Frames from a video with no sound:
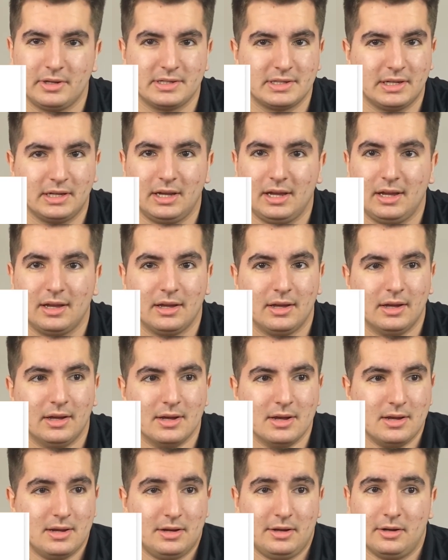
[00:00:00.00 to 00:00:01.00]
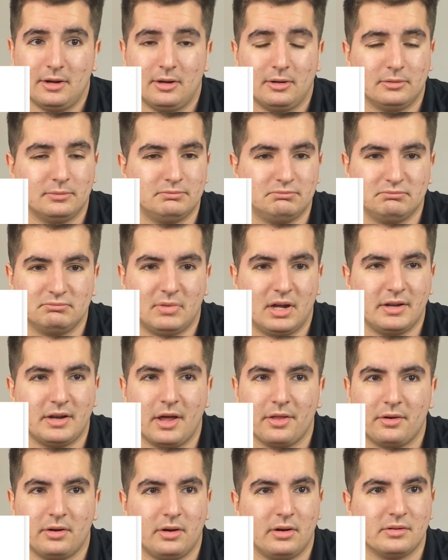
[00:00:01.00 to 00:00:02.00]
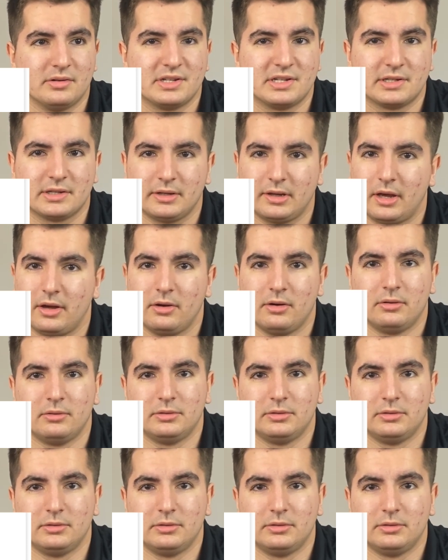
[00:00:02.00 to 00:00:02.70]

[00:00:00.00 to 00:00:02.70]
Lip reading: see, you know, another slow